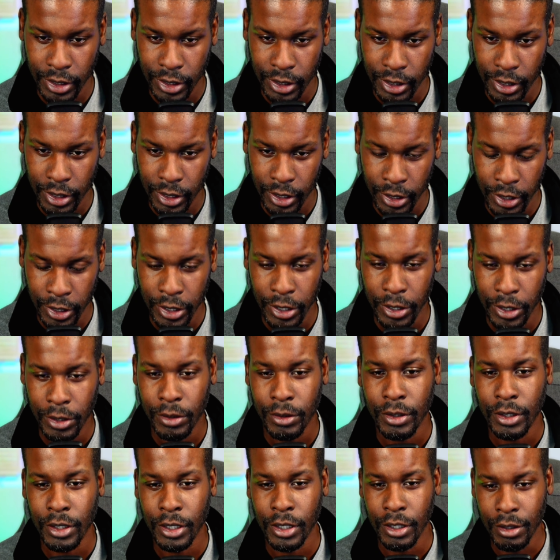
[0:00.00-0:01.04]

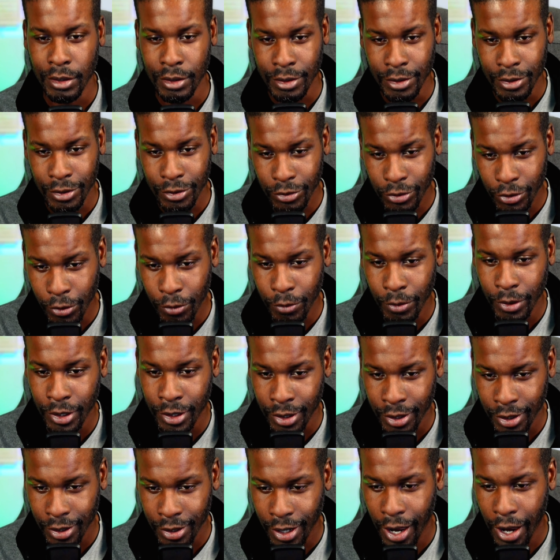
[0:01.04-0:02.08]
is doing the
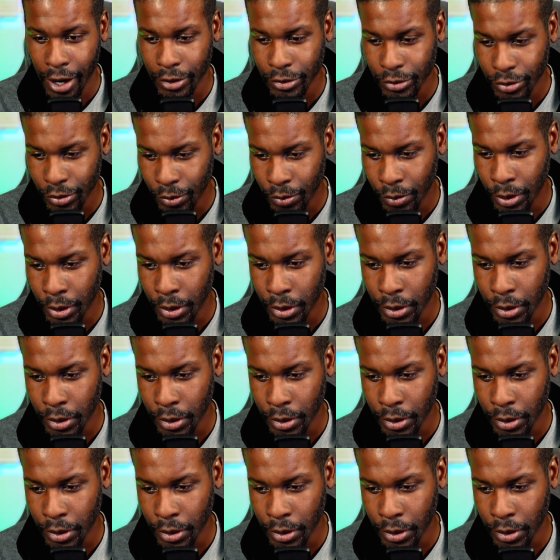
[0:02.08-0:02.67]
actual work.